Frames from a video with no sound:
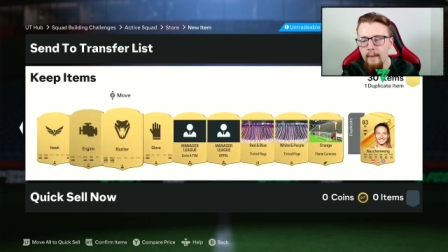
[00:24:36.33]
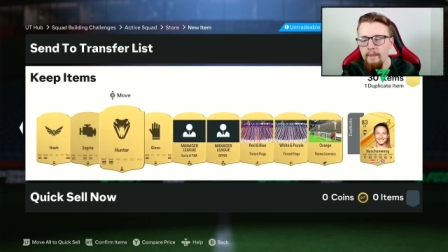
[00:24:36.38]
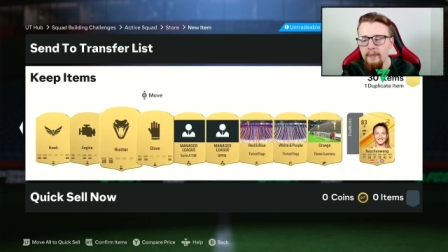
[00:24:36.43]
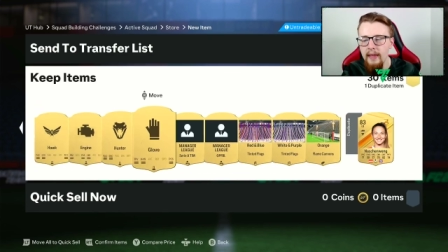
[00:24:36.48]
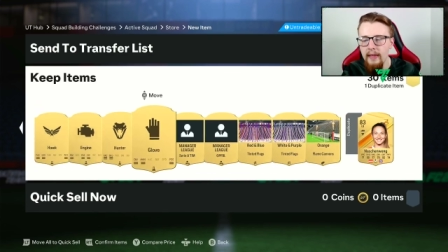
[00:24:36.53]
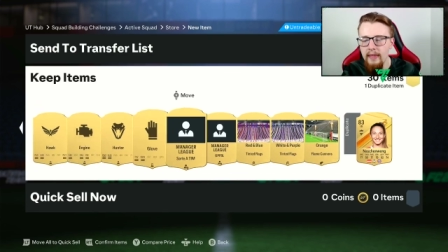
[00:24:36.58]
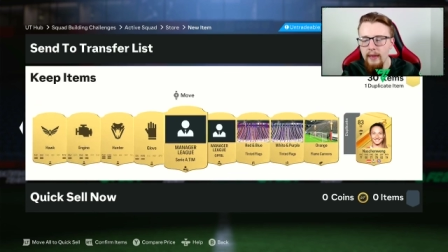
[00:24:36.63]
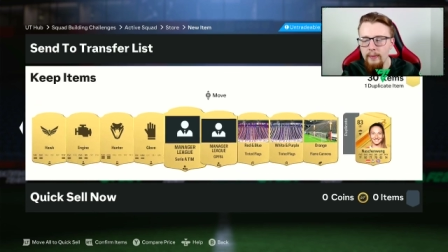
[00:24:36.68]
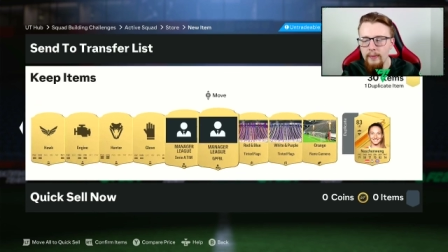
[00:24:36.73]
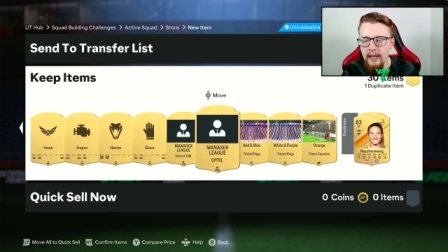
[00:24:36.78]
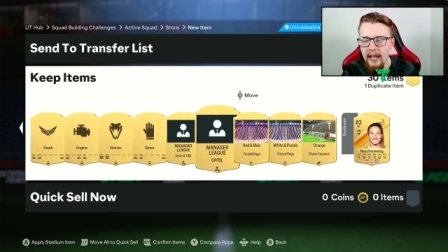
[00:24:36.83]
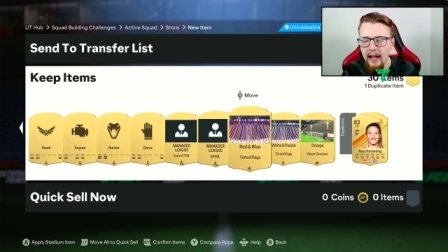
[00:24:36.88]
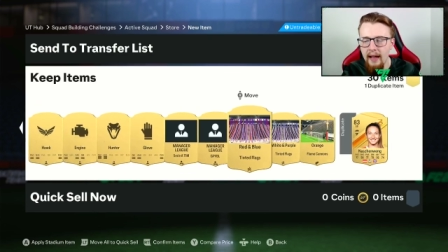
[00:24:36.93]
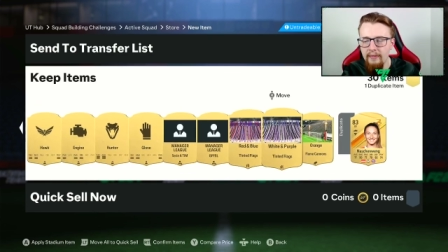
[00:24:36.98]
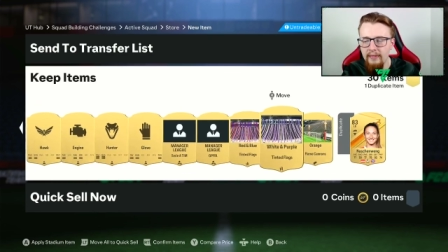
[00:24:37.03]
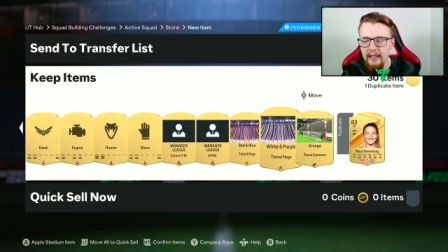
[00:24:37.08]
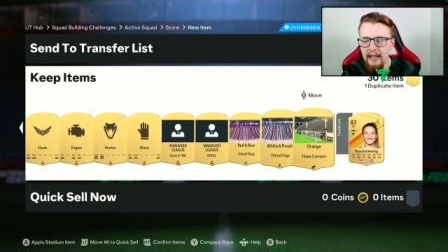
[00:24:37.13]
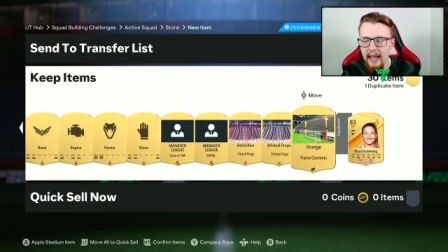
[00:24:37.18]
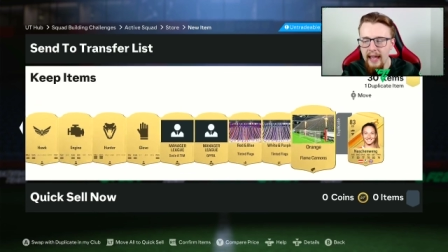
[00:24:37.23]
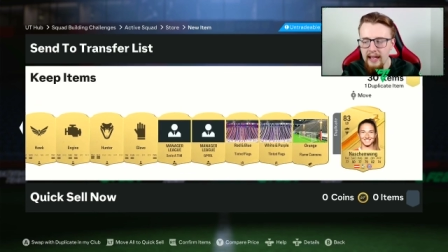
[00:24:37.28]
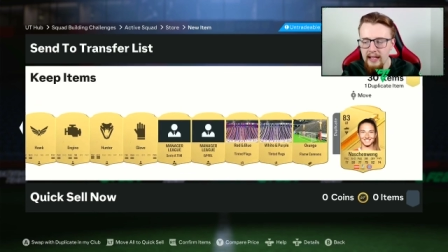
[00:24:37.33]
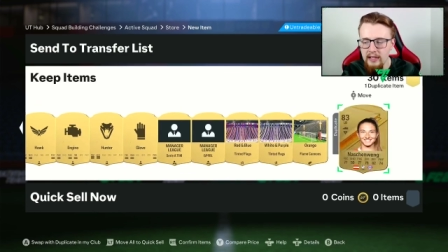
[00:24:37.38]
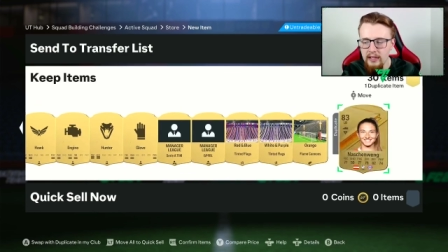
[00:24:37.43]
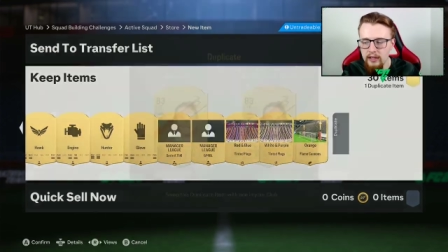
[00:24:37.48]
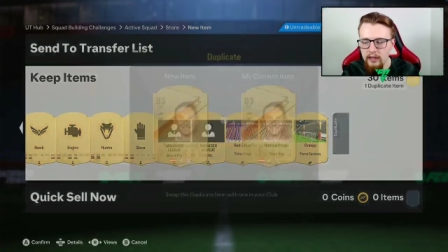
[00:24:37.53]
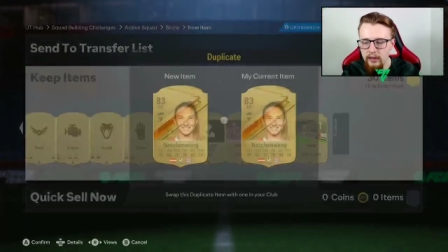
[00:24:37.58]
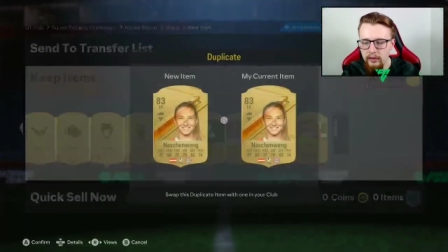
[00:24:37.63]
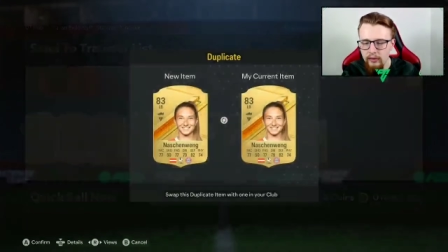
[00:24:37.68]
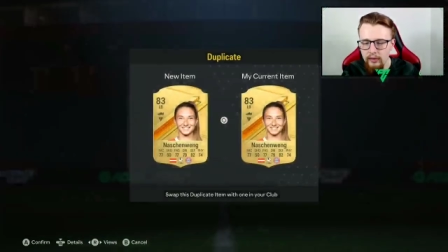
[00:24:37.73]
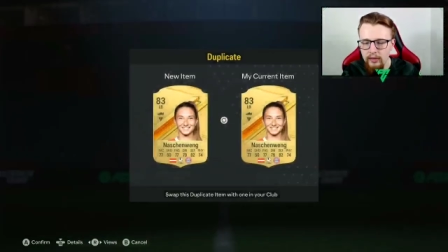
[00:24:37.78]
And then we have an
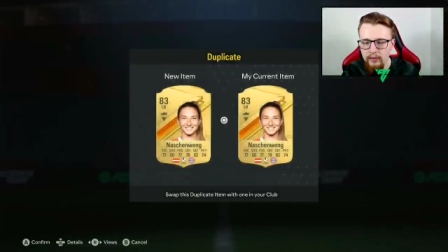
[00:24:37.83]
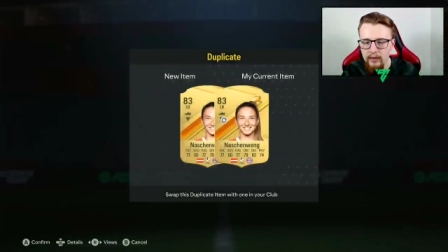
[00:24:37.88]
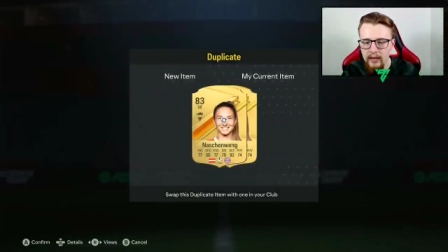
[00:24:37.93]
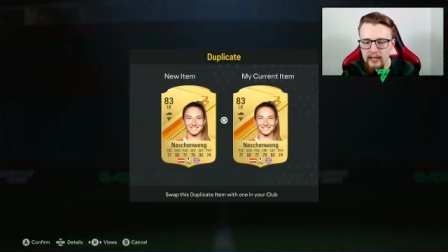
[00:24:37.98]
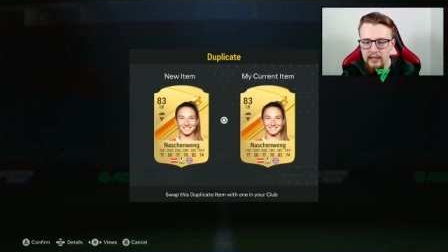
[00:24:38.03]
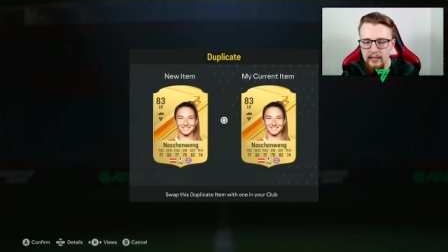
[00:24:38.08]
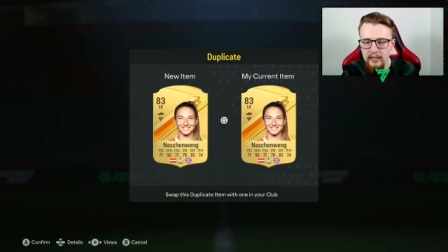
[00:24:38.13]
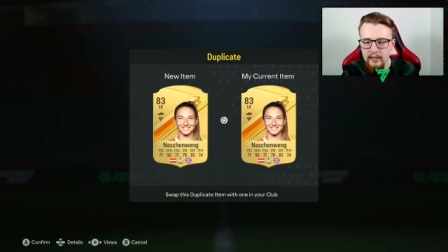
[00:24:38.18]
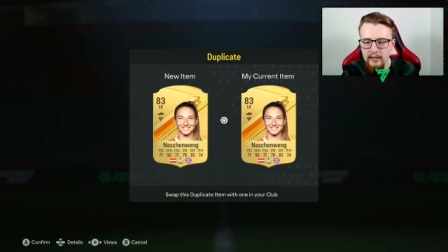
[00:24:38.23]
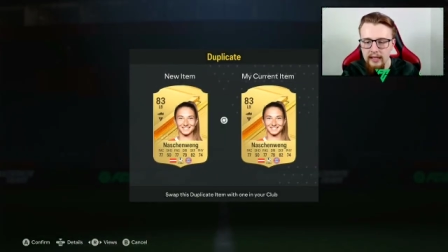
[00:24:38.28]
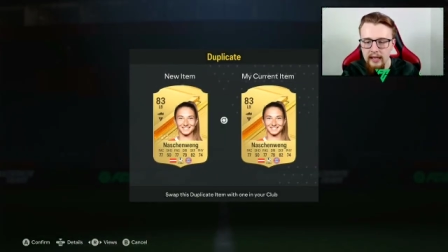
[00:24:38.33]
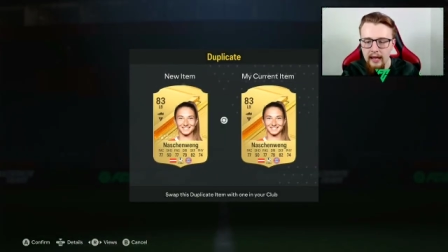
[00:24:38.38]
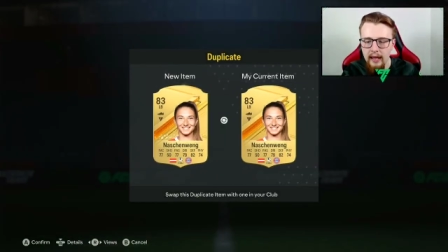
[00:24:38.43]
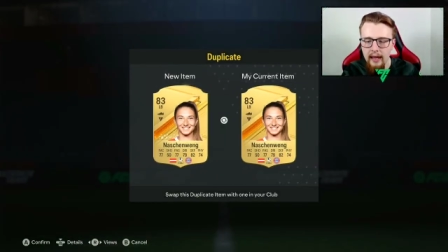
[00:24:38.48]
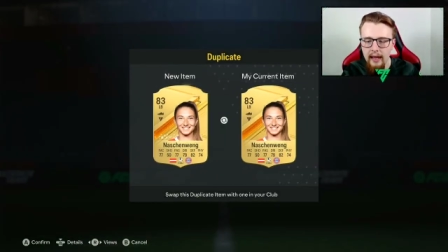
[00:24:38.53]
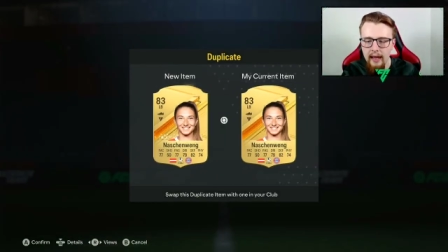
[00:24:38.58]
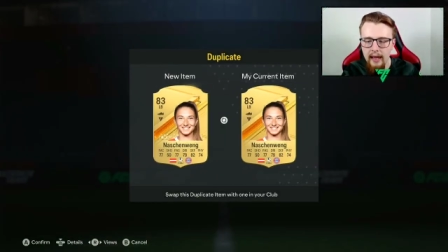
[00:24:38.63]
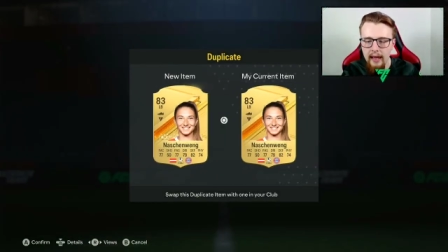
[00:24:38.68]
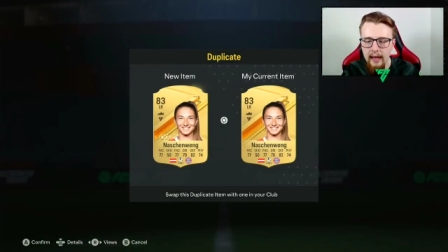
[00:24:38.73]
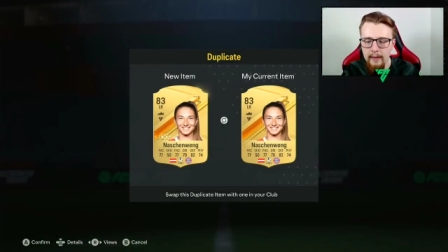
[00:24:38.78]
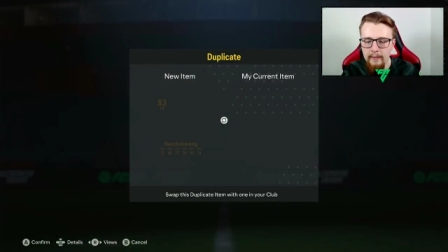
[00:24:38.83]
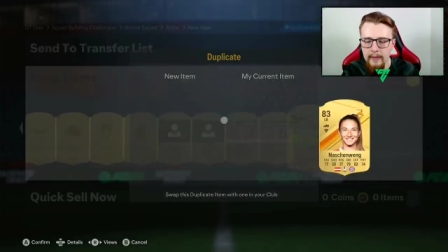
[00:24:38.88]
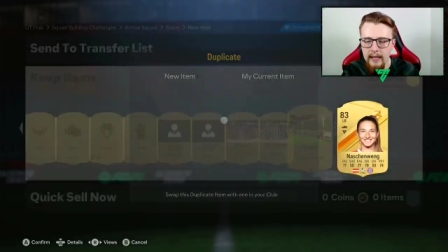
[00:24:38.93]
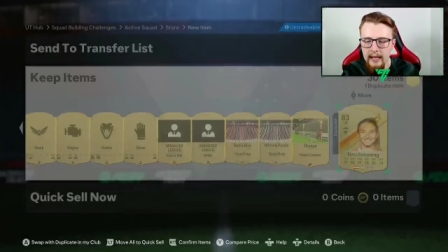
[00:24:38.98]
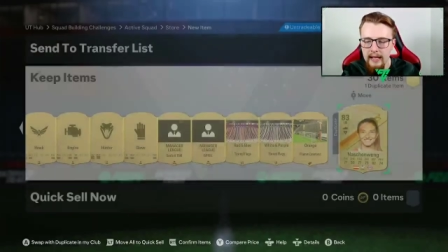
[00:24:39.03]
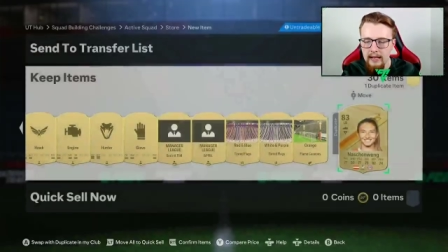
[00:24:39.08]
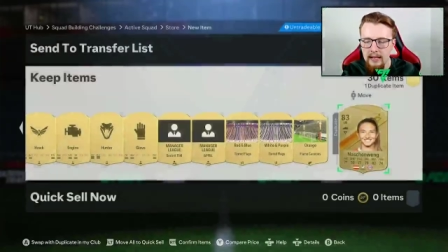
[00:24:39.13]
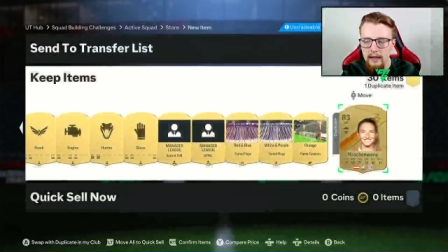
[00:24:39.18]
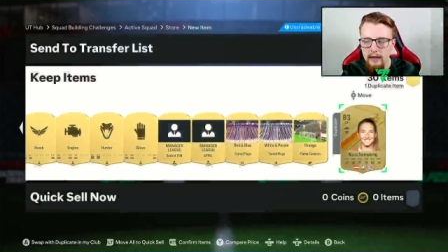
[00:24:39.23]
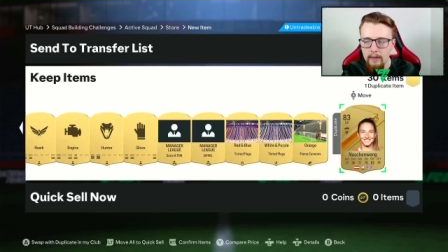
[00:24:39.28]
83 rated in
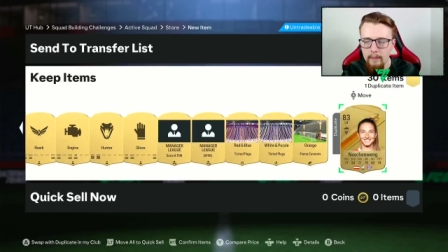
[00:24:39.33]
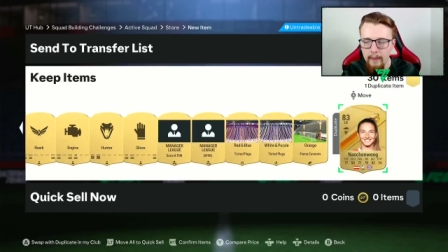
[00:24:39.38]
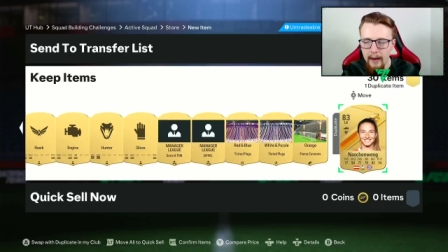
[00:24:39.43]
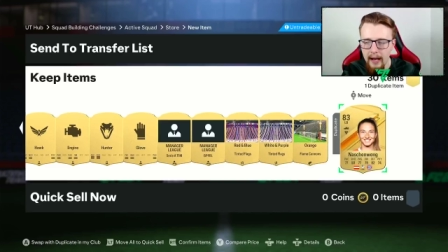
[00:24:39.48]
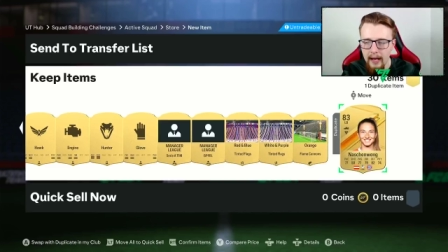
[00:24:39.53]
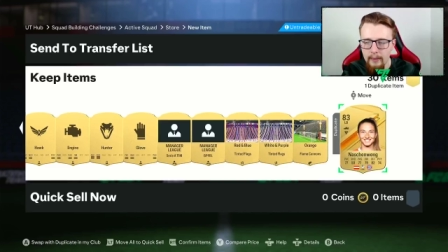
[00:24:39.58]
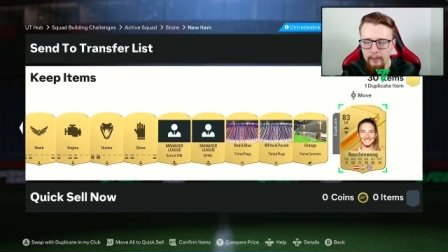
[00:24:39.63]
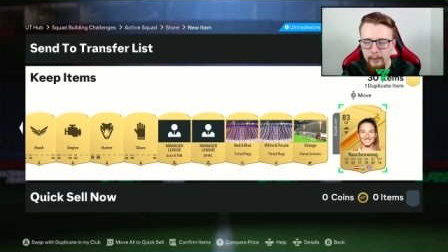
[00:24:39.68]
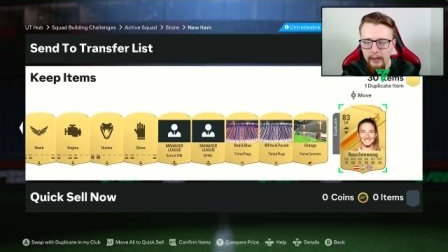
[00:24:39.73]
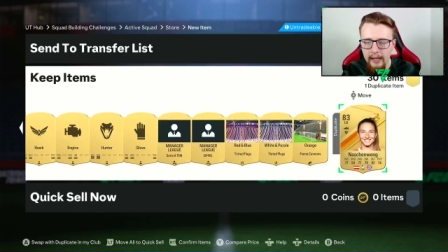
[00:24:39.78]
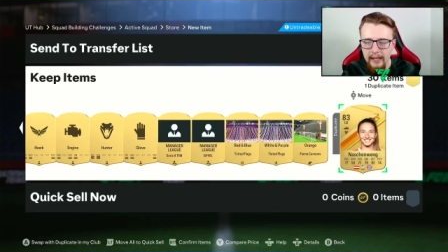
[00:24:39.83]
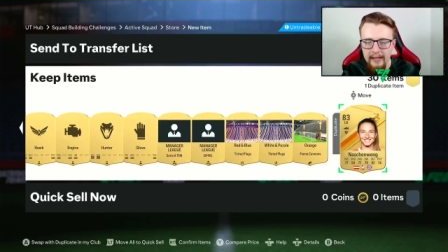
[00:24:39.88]
the buying player.